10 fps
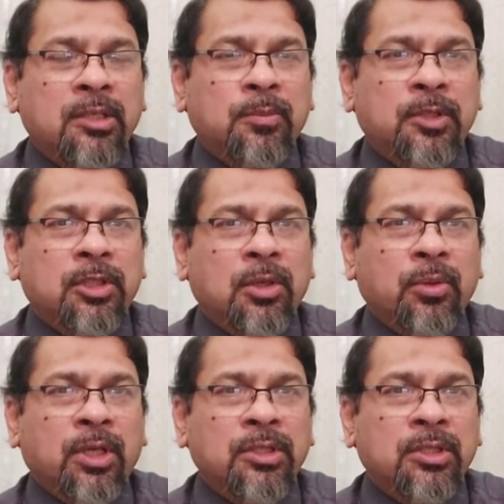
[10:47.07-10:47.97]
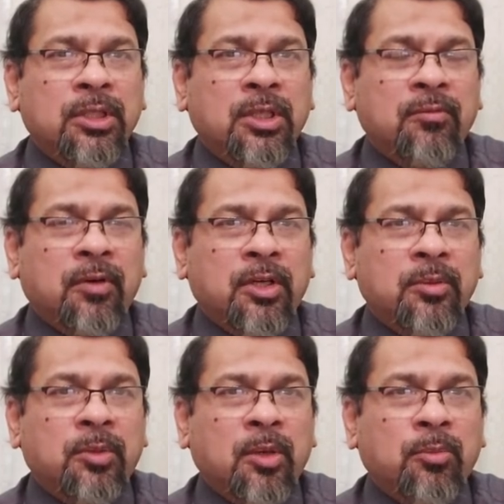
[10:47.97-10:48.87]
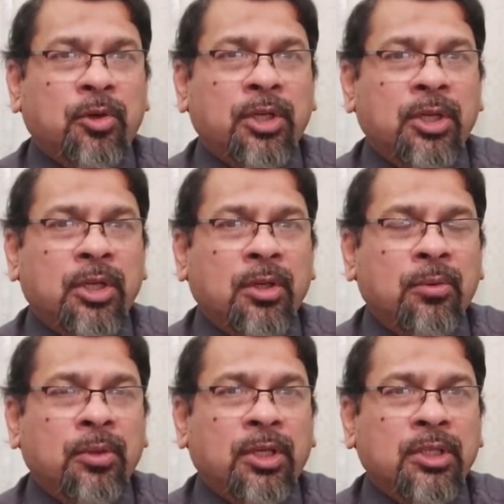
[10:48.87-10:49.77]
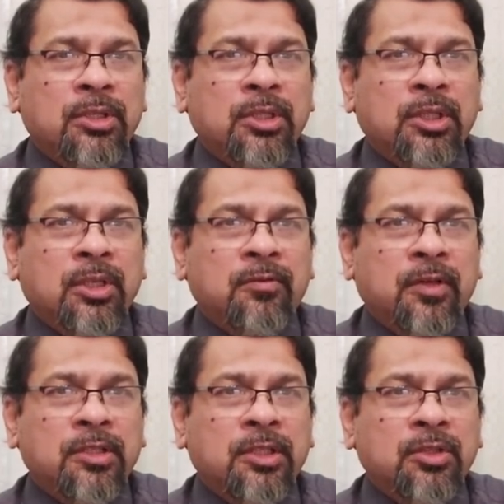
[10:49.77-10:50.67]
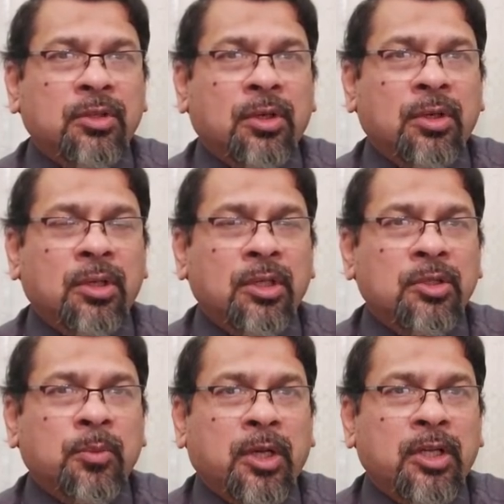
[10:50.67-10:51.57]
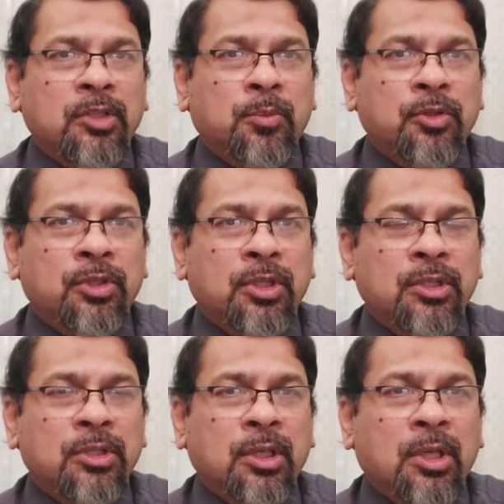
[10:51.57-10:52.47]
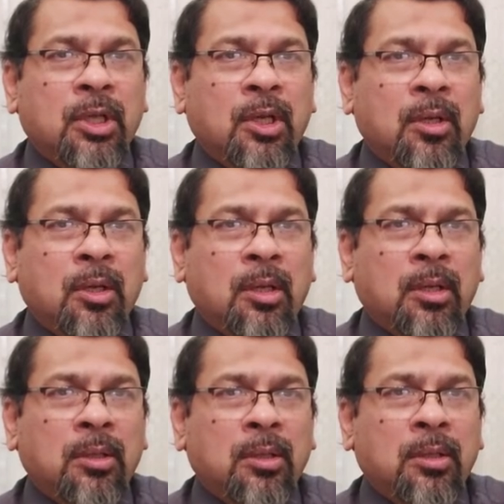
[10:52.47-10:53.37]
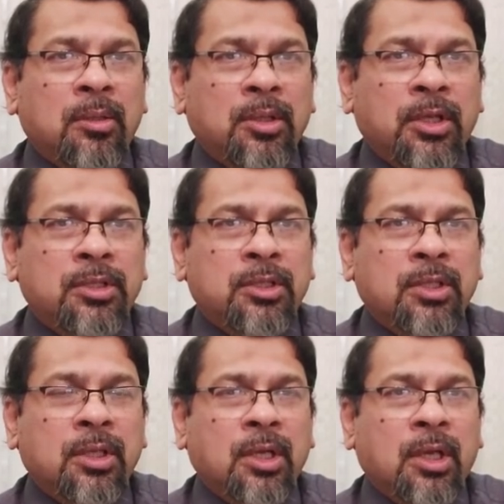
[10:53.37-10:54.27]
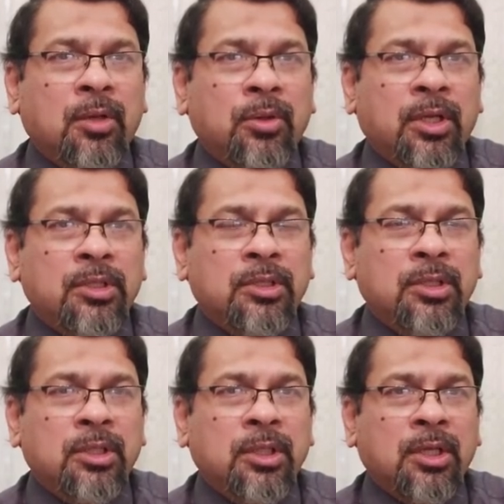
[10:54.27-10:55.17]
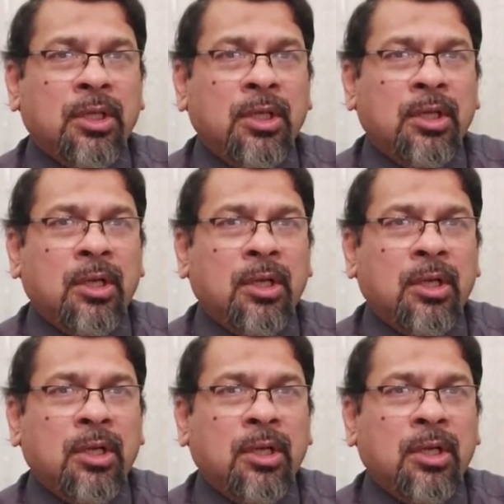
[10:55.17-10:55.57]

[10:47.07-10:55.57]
Especially we can see the vertebral body, we can see the facet joint, spinous process, disc, and we can see the